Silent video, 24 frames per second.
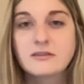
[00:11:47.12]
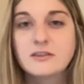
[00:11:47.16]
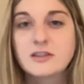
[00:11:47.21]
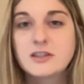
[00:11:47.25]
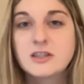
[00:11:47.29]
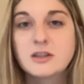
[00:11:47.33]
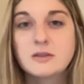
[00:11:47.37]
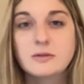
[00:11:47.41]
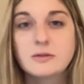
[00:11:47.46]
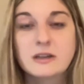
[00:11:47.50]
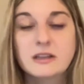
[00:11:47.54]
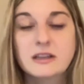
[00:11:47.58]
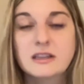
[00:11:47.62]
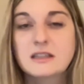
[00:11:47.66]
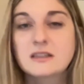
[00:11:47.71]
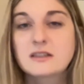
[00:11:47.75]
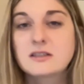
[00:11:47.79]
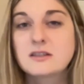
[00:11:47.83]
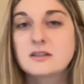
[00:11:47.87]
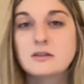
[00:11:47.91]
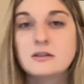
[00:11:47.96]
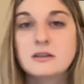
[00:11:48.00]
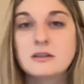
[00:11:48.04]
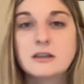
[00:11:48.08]
doing this
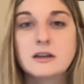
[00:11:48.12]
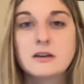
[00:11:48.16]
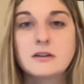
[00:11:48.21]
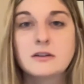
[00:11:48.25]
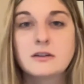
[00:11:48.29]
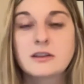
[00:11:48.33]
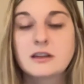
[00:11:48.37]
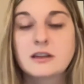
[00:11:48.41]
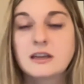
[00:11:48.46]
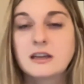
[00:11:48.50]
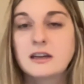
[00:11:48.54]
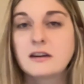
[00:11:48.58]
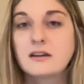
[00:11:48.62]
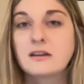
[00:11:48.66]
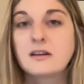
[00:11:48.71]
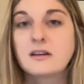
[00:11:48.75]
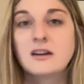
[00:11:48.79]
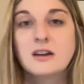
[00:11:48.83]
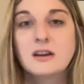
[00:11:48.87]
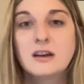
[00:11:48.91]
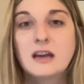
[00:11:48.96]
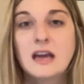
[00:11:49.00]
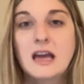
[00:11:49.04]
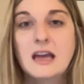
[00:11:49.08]
studio thing,
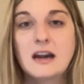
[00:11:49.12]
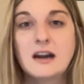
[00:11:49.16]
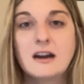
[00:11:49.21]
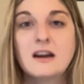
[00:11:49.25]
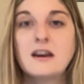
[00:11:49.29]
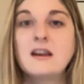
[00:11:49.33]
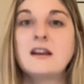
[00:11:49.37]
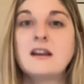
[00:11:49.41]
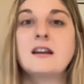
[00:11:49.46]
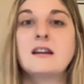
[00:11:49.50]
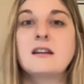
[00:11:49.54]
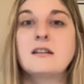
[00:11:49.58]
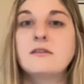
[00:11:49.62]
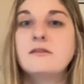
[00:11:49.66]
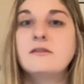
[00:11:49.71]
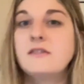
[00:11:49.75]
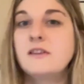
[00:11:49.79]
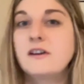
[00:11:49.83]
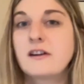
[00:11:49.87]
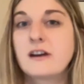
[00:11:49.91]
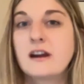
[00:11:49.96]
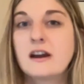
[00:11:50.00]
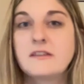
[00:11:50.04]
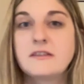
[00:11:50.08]
editing,
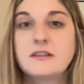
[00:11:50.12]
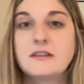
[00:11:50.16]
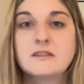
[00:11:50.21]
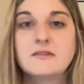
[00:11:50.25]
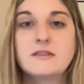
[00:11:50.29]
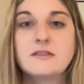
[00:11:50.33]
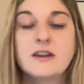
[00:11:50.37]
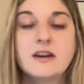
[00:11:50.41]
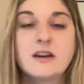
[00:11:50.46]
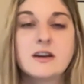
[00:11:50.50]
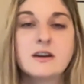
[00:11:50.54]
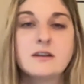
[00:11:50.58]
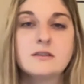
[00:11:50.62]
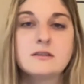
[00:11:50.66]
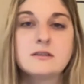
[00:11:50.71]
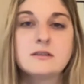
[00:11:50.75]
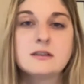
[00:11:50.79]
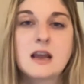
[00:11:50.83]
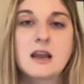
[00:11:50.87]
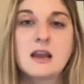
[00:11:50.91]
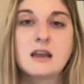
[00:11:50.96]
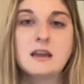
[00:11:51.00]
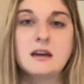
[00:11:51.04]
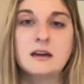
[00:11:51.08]
figuring out these videos
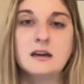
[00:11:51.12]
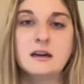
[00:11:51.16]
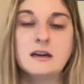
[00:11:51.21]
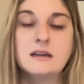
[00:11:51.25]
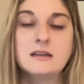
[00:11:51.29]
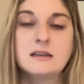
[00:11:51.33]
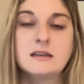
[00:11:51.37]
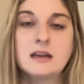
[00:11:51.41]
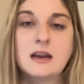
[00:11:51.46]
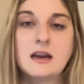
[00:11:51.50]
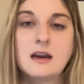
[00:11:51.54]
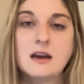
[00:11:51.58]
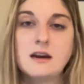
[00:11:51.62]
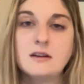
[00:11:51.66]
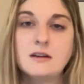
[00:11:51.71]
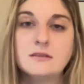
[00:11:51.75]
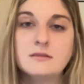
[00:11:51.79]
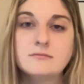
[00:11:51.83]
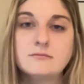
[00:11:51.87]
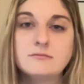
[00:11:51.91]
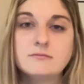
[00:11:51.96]
day in and day out.